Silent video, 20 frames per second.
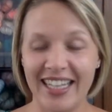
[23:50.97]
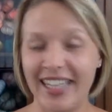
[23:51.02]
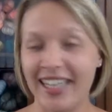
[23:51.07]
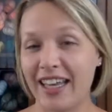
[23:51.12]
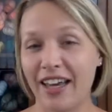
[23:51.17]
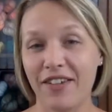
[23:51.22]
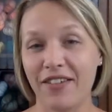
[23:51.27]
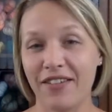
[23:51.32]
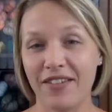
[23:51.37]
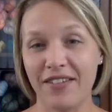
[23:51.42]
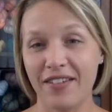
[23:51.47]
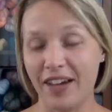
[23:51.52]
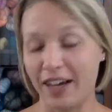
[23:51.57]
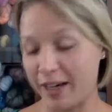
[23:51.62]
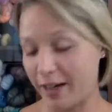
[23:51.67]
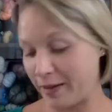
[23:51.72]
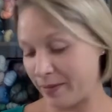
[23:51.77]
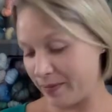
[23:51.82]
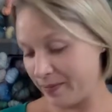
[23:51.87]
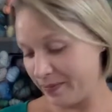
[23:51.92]
it,
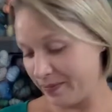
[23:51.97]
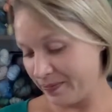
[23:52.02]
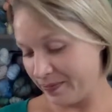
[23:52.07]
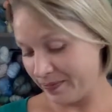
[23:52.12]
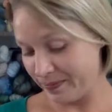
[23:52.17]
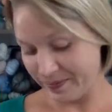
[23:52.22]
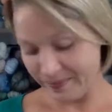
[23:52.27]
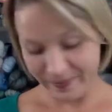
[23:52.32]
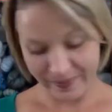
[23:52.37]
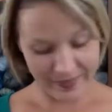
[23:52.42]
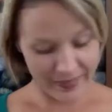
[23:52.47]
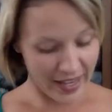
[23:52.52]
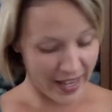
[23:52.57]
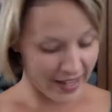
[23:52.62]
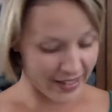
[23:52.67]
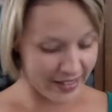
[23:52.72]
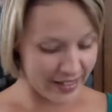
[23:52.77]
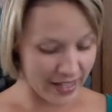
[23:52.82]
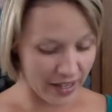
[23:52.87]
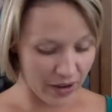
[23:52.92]
yeah,
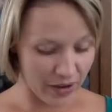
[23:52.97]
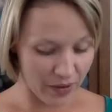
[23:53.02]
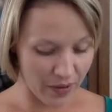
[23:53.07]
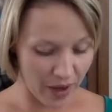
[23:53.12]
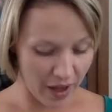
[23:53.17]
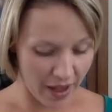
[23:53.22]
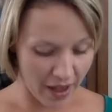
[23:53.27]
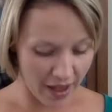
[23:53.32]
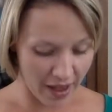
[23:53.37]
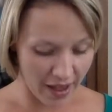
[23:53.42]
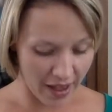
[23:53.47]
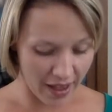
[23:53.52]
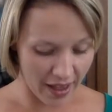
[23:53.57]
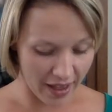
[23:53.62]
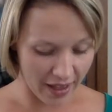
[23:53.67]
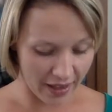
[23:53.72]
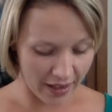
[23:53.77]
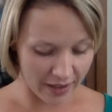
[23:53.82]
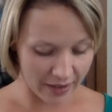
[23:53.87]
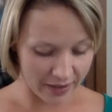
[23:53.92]
so
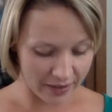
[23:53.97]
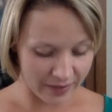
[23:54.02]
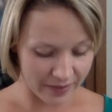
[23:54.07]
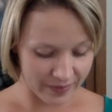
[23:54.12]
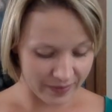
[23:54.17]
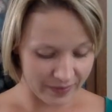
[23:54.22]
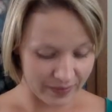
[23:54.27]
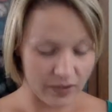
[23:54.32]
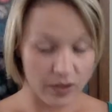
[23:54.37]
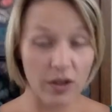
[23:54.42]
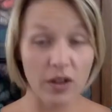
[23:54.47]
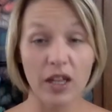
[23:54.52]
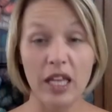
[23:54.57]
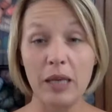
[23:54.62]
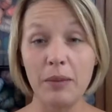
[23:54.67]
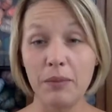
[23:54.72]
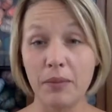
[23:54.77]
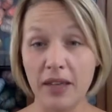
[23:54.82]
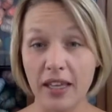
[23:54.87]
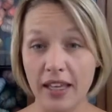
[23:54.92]
I
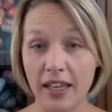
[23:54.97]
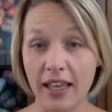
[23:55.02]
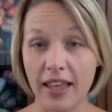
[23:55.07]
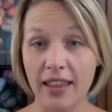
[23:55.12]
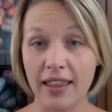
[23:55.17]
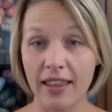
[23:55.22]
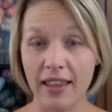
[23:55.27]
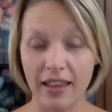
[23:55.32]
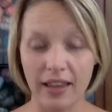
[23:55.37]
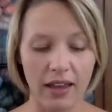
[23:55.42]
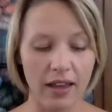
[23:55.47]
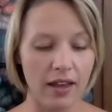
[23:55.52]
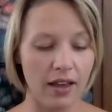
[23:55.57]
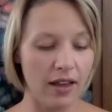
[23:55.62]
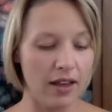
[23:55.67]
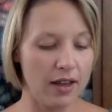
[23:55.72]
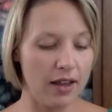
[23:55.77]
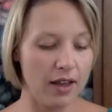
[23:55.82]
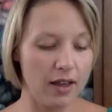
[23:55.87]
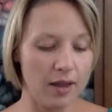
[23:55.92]
immediately
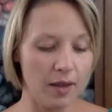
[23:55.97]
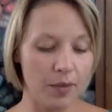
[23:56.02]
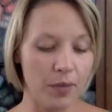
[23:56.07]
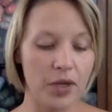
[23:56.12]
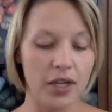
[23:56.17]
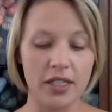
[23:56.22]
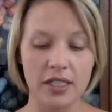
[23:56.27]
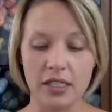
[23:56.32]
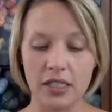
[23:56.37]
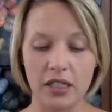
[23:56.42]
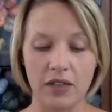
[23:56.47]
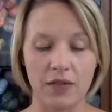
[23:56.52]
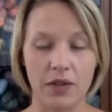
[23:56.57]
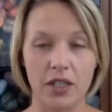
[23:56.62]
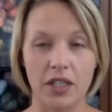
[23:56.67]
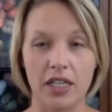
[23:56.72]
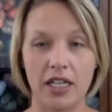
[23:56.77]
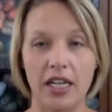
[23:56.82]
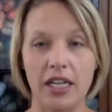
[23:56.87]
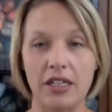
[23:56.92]
put a sleeve on
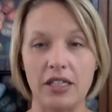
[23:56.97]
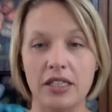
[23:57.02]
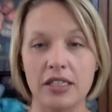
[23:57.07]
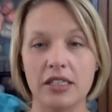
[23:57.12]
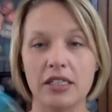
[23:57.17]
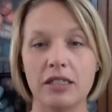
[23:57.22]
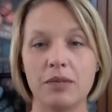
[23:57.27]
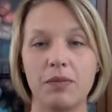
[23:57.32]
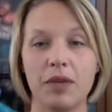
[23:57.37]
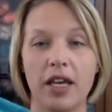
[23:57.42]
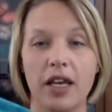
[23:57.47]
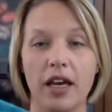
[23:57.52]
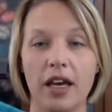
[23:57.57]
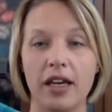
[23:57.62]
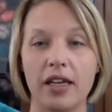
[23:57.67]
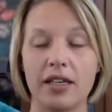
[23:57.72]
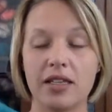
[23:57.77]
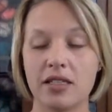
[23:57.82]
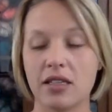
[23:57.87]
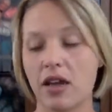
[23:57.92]
the needles
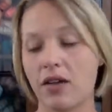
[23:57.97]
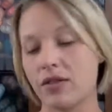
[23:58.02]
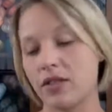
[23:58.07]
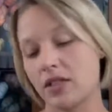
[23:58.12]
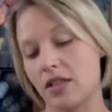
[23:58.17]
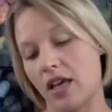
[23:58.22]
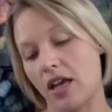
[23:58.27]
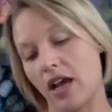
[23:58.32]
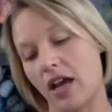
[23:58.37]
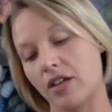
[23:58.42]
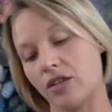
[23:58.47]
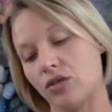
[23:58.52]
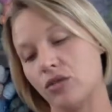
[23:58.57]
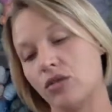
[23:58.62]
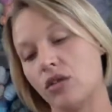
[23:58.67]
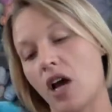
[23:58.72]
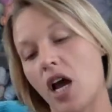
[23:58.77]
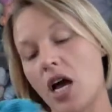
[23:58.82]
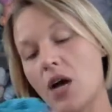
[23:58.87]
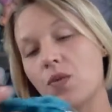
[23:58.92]
because I was like, I do
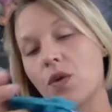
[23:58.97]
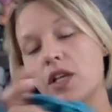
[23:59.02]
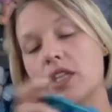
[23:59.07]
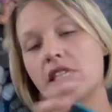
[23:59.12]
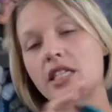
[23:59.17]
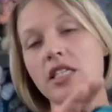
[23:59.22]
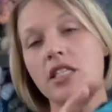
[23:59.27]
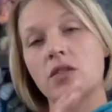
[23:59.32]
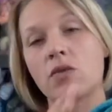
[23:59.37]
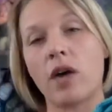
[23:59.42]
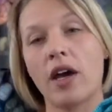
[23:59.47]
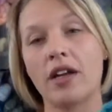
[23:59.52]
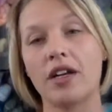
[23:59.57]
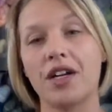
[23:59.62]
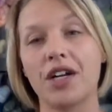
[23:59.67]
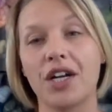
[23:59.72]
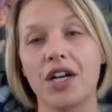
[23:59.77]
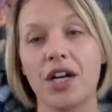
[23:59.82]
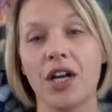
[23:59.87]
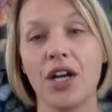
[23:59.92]
not want this
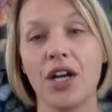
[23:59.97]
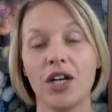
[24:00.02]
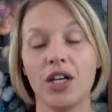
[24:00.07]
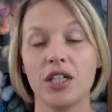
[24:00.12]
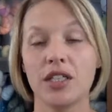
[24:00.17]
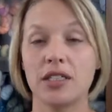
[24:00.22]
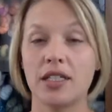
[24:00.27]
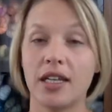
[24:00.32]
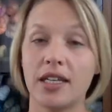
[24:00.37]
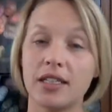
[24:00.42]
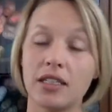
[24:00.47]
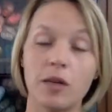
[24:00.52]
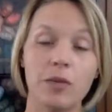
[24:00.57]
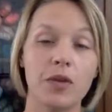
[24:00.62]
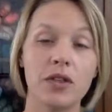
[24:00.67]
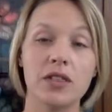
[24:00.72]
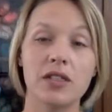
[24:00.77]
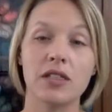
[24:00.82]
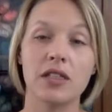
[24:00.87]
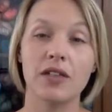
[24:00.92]
sweater to end up
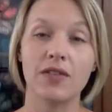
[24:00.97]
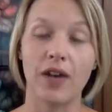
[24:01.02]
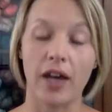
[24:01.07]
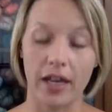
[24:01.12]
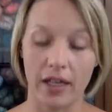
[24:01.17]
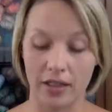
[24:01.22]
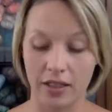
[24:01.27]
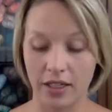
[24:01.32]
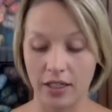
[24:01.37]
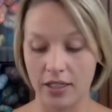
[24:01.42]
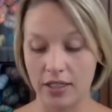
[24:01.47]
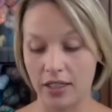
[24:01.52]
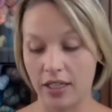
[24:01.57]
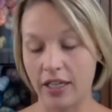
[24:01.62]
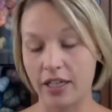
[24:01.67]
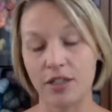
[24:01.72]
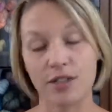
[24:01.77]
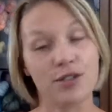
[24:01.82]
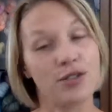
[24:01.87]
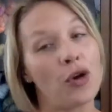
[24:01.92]
on Sleeve Island
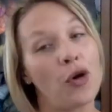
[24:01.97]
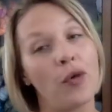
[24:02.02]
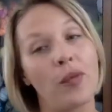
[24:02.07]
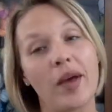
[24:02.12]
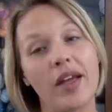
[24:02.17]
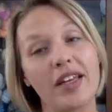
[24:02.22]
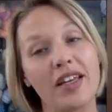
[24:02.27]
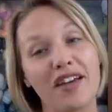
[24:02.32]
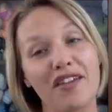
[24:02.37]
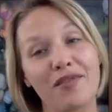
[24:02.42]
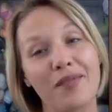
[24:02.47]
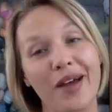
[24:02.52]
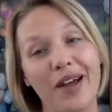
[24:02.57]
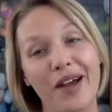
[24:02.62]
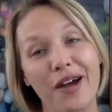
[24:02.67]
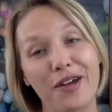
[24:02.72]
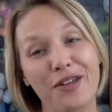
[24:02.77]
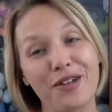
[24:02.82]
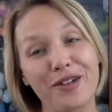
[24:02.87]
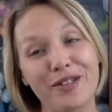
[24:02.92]
like so many of my
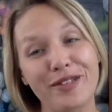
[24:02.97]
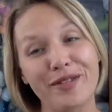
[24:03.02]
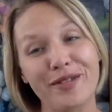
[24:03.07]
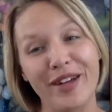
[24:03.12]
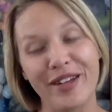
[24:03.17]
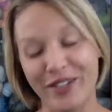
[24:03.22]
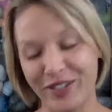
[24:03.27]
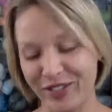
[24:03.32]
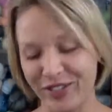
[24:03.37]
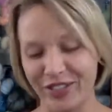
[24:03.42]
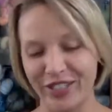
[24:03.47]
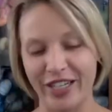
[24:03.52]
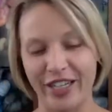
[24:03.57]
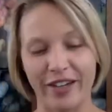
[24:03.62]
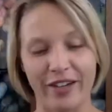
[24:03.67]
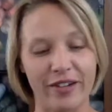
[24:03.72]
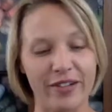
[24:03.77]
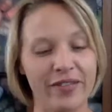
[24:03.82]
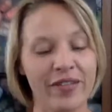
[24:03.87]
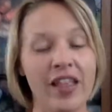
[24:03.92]
other sweaters
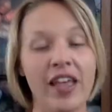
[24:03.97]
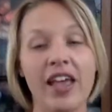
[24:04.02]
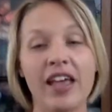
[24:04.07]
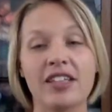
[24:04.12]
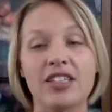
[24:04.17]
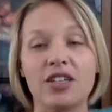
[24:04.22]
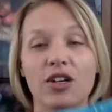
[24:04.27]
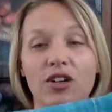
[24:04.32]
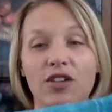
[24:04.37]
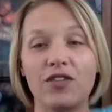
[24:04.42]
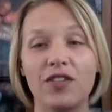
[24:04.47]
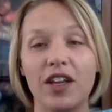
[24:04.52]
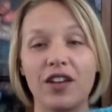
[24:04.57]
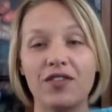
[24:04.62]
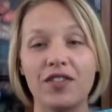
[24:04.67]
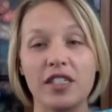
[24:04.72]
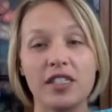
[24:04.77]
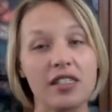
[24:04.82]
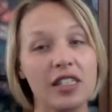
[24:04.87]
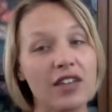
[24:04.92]
do. So if
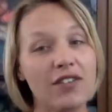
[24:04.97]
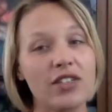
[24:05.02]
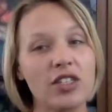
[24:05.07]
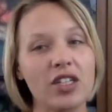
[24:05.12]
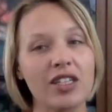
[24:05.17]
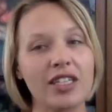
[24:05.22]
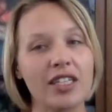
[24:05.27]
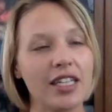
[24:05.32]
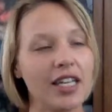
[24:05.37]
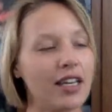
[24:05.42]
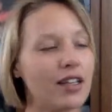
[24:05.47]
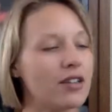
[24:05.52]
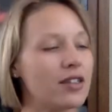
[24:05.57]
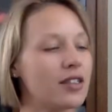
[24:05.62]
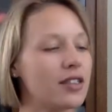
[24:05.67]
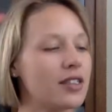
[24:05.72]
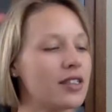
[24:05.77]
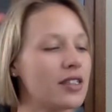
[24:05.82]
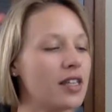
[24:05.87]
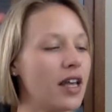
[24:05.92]
the sleeve is on the
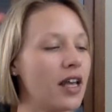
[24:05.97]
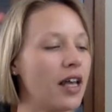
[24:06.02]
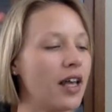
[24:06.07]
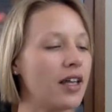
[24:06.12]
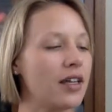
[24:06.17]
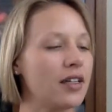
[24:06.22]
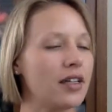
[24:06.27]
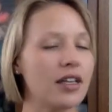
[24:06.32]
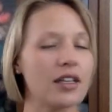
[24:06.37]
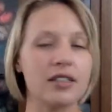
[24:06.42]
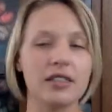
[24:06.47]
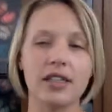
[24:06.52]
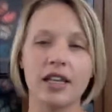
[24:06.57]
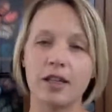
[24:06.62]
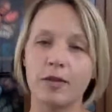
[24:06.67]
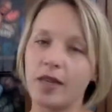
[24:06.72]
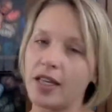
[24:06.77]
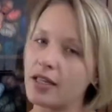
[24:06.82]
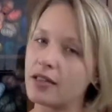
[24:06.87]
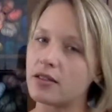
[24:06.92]
needles, then it's going to
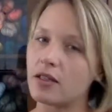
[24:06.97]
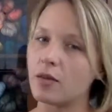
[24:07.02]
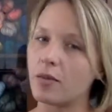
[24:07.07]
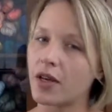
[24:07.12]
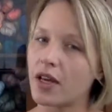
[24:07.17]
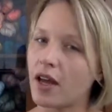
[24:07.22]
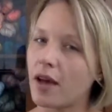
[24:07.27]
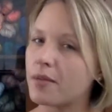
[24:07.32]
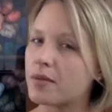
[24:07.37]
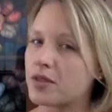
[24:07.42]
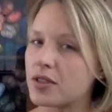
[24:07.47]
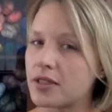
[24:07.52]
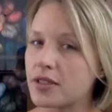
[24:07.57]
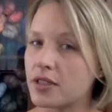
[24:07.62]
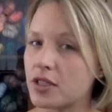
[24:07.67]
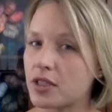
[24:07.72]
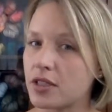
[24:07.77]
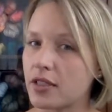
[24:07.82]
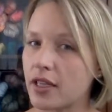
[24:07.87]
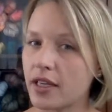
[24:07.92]
be easy to pick up,
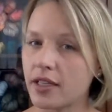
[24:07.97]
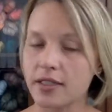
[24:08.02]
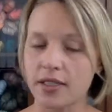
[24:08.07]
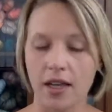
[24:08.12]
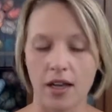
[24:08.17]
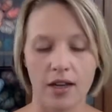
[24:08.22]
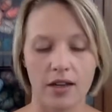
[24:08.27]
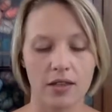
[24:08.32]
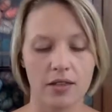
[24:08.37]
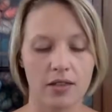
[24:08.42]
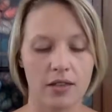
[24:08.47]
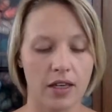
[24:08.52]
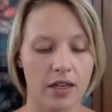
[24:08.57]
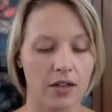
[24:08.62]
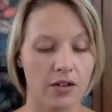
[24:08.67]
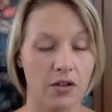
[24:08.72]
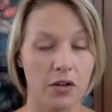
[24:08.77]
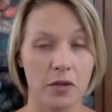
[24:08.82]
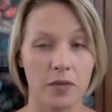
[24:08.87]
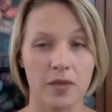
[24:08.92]
just like a sock. It's like an
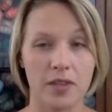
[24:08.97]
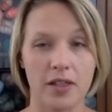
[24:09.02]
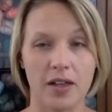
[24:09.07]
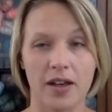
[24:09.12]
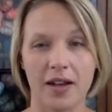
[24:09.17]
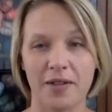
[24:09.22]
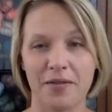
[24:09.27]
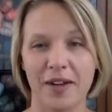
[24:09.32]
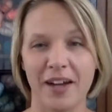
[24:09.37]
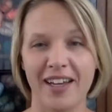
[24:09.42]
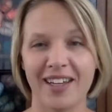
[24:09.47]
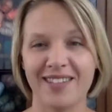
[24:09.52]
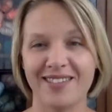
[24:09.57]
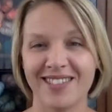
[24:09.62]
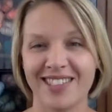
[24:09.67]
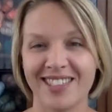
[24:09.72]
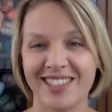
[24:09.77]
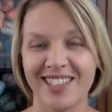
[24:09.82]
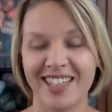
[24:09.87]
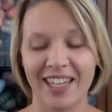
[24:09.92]
arm sock, right? A
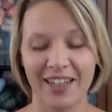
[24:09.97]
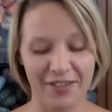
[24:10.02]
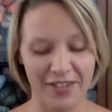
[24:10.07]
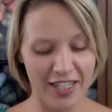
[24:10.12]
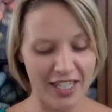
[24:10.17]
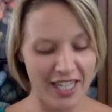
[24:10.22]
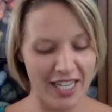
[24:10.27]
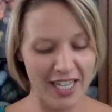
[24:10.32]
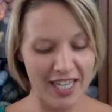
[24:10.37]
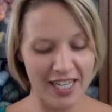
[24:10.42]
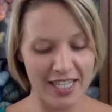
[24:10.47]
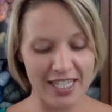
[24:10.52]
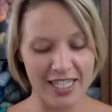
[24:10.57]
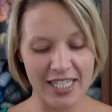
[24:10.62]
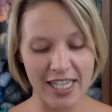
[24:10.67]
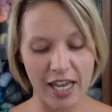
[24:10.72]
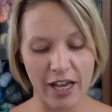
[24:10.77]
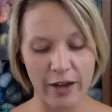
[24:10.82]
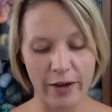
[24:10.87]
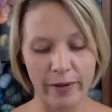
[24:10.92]
sleeve.
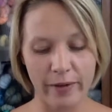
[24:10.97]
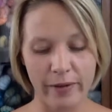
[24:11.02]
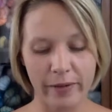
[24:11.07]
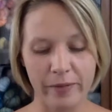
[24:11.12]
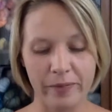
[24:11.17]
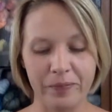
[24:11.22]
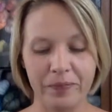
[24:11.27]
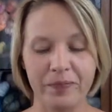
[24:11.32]
So